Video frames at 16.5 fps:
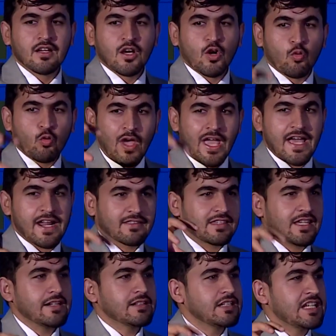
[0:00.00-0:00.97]
where
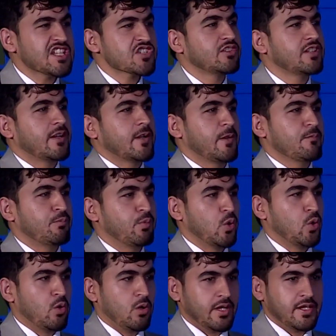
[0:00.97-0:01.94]
they teach their
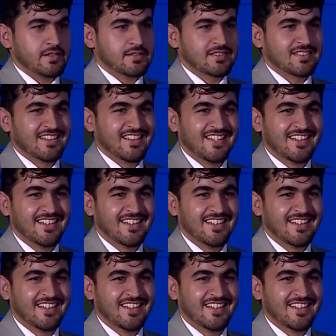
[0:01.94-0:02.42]
employees.